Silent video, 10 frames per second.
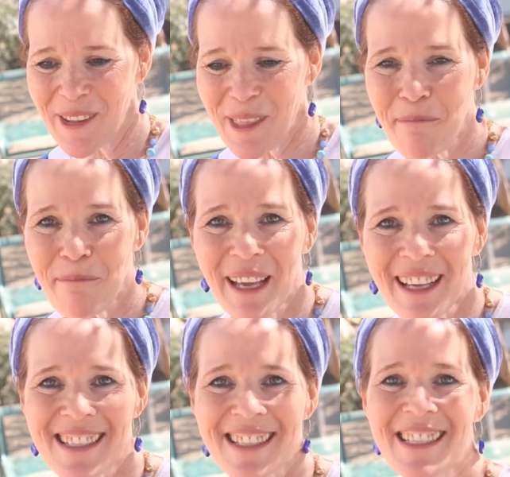the
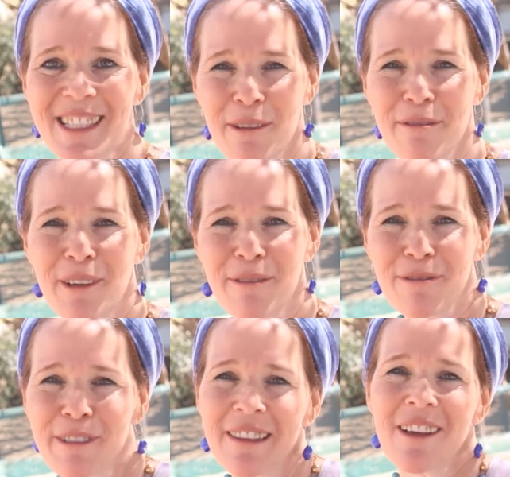basis
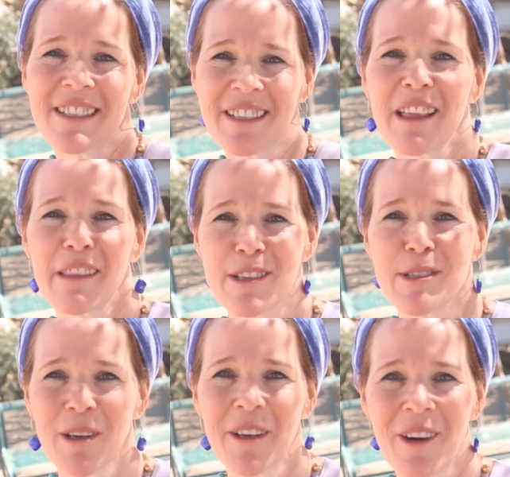of realizing that
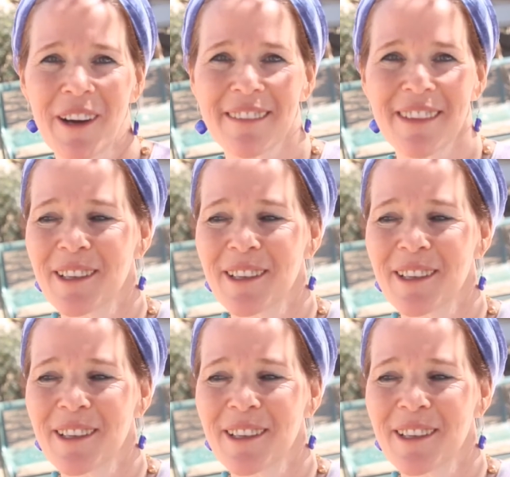there's one heart,